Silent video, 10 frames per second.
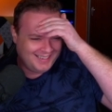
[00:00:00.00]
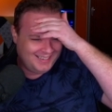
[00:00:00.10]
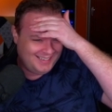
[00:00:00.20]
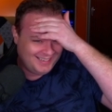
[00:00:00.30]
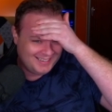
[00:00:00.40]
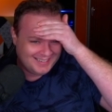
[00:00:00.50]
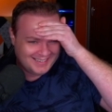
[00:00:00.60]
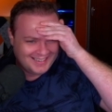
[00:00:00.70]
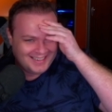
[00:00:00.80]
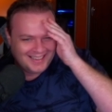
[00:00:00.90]
I
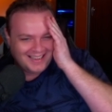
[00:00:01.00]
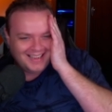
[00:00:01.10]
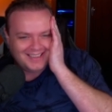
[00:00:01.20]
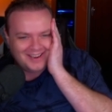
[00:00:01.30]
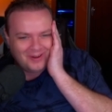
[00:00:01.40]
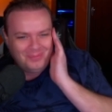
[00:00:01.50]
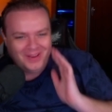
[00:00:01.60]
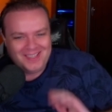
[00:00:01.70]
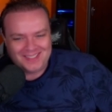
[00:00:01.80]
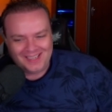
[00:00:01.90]
had no
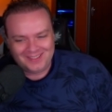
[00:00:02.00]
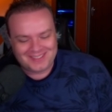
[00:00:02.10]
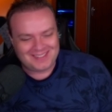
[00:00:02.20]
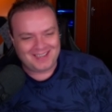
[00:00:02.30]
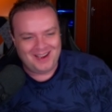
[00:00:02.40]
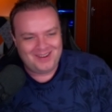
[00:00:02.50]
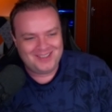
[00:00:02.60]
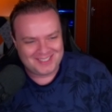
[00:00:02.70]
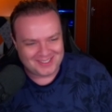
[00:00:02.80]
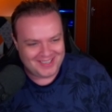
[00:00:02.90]
place else to
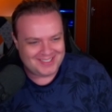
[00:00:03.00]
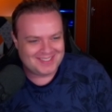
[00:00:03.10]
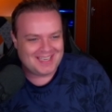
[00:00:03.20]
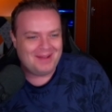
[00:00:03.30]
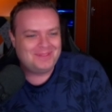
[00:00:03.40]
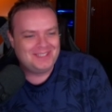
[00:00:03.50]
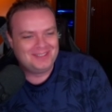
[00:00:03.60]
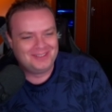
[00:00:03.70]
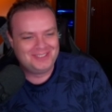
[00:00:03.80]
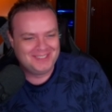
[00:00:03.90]
go, so I just kept
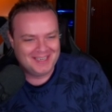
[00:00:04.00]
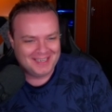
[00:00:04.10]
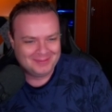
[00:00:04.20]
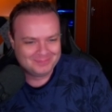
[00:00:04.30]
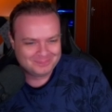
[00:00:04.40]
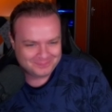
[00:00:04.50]
indulging in it.